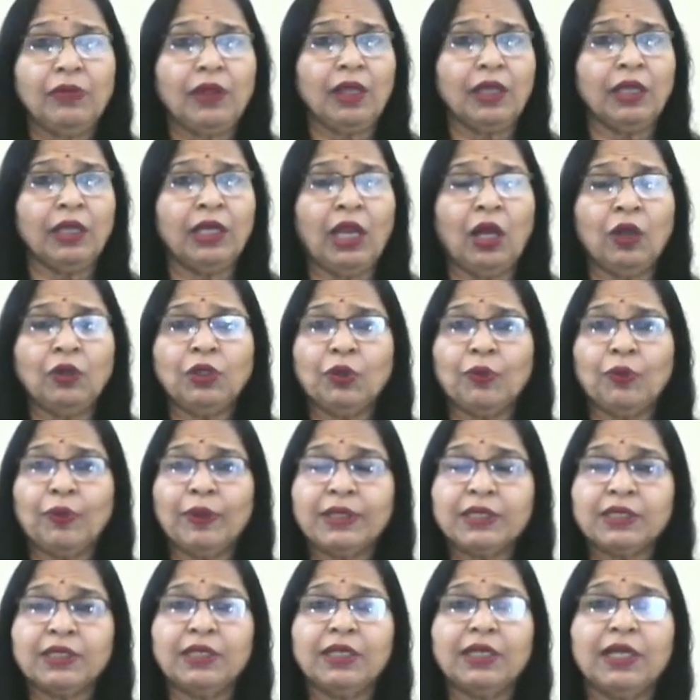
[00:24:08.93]
Now the
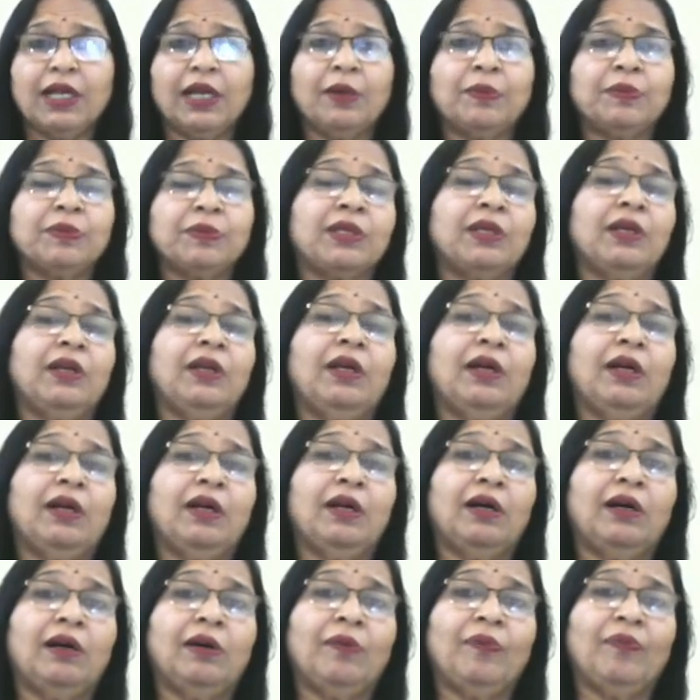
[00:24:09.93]
question comes,
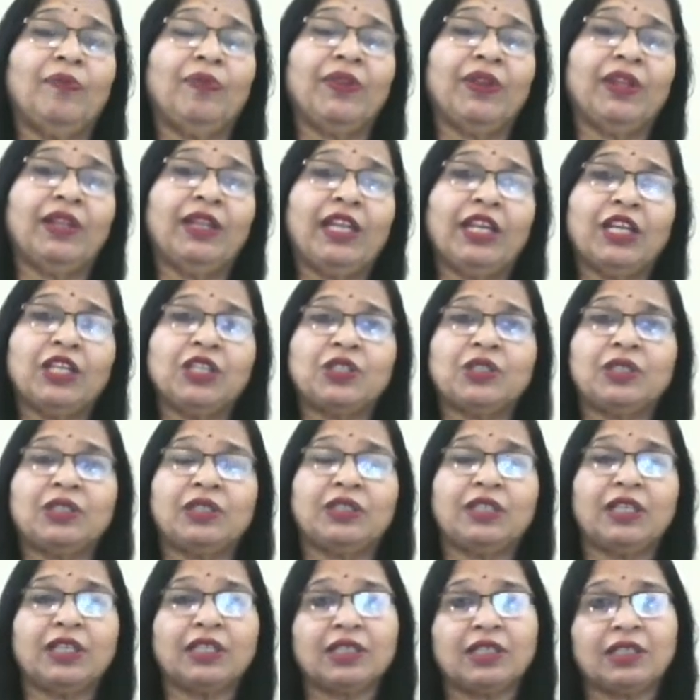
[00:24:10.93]
there is
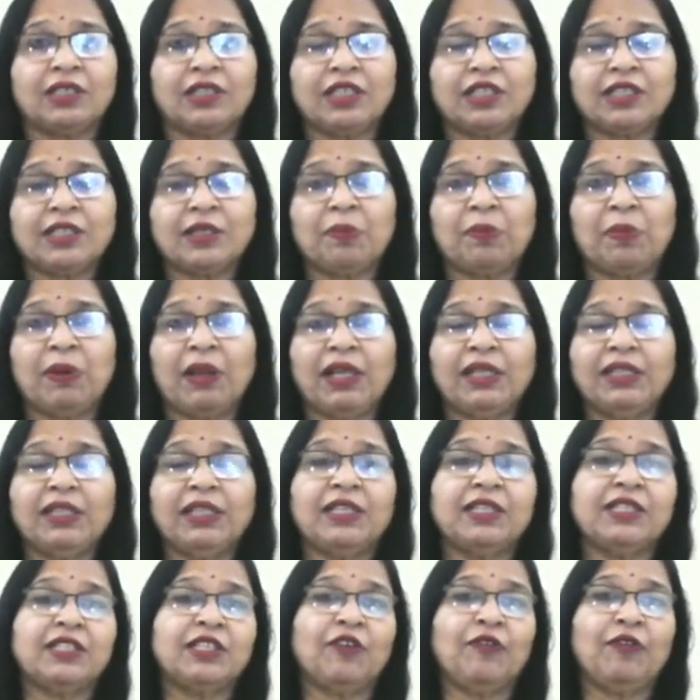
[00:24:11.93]
just the supply that
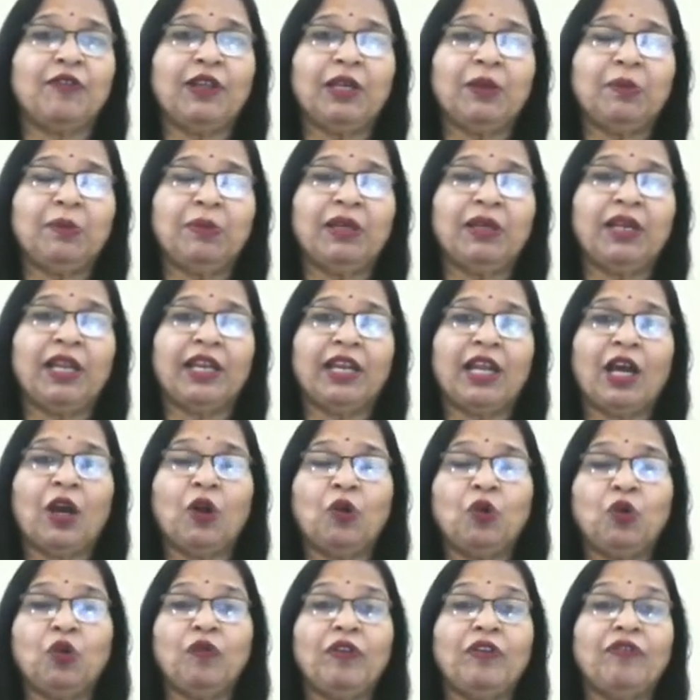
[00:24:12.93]
is available, and how
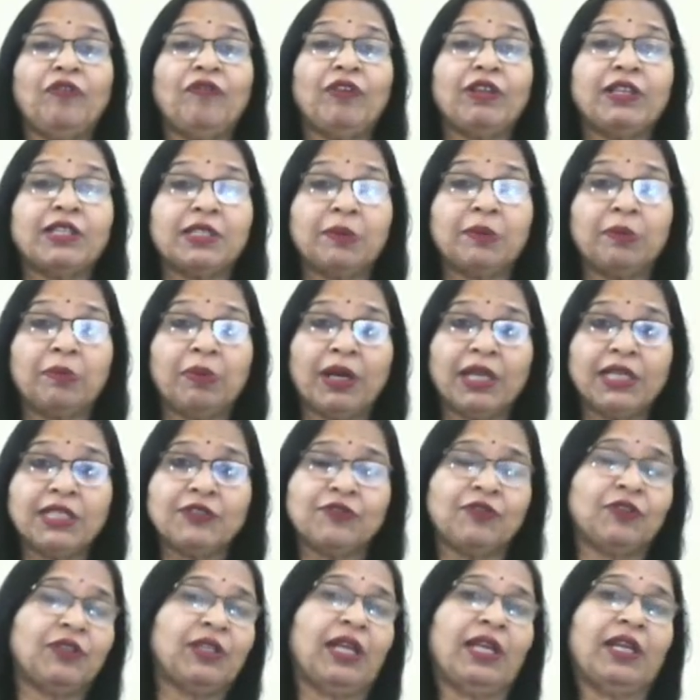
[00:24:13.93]
do we fix the price
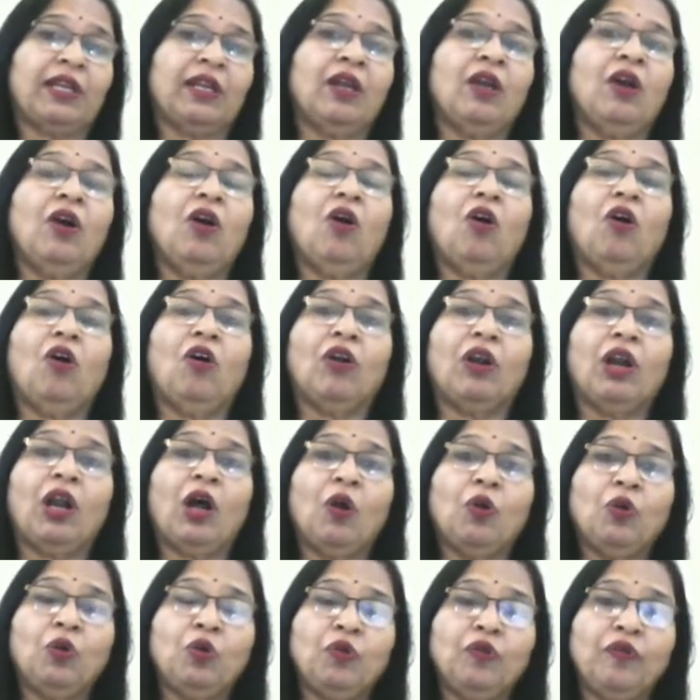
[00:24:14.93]
for that? Or
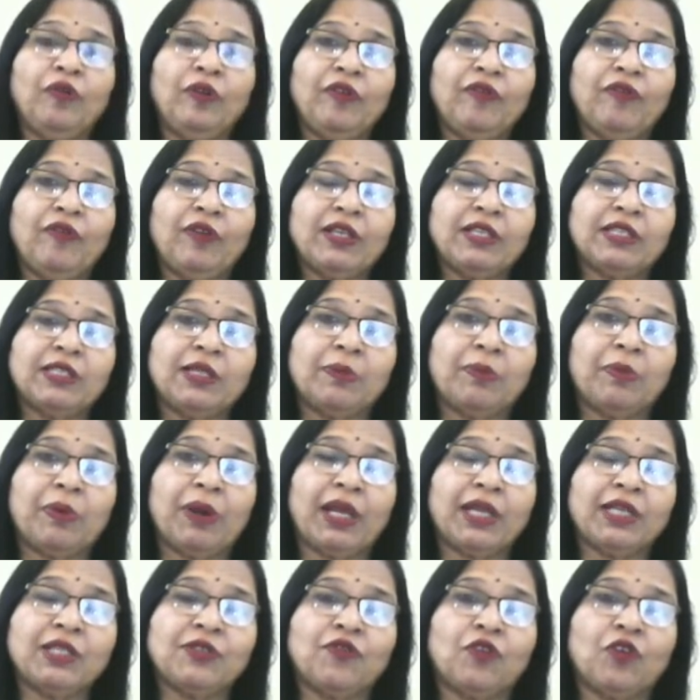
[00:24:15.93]
how do we fix the
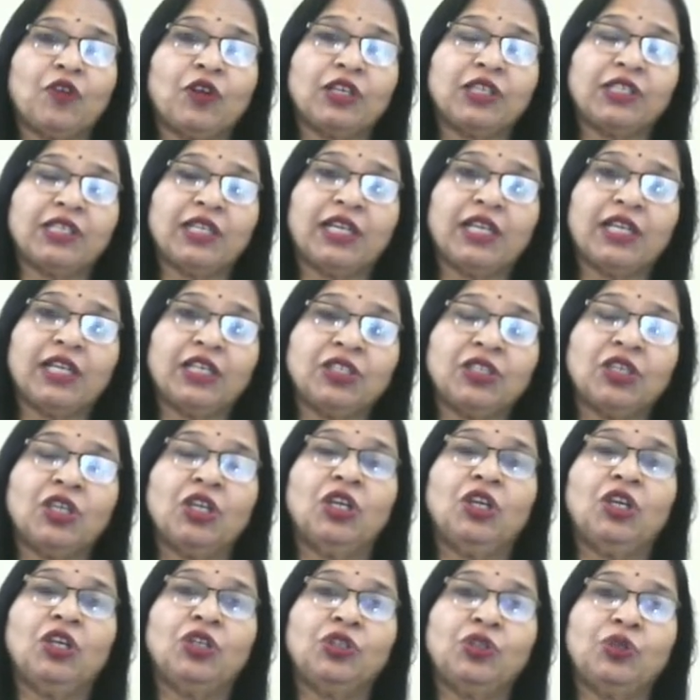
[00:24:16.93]
price for a ticket
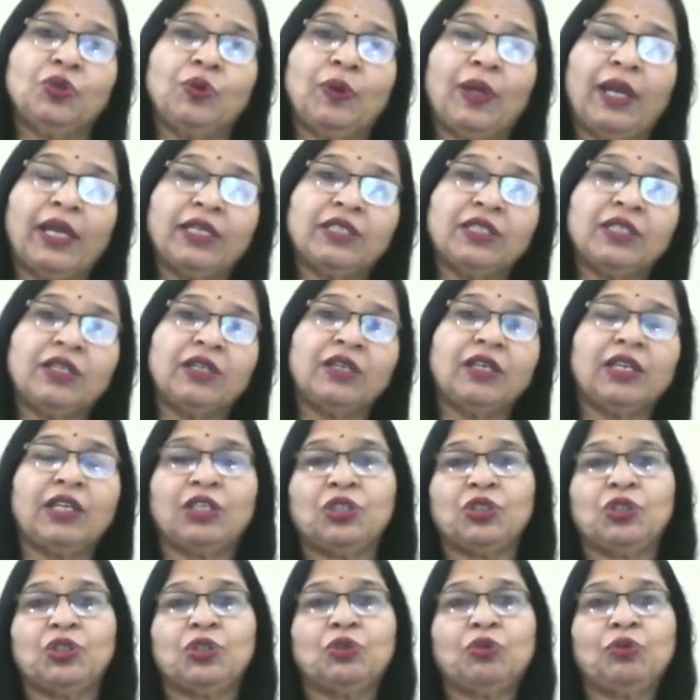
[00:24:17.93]
to enter
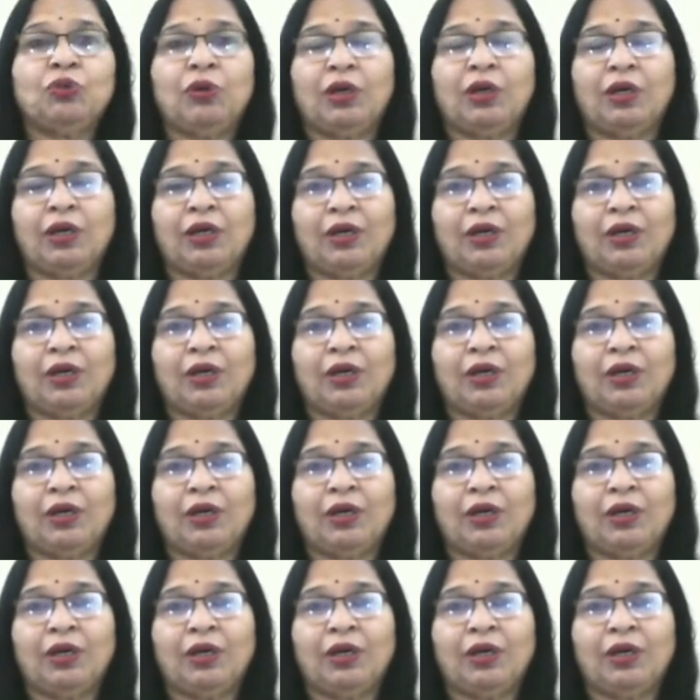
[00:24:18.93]
into